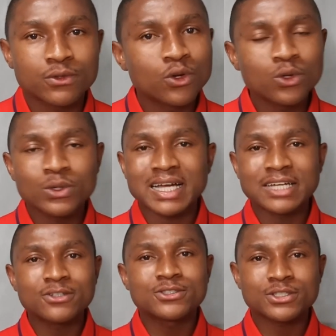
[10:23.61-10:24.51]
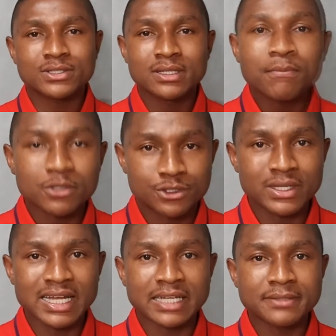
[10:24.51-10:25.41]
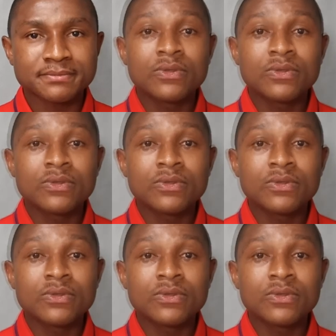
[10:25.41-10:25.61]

No, you cannot just portray that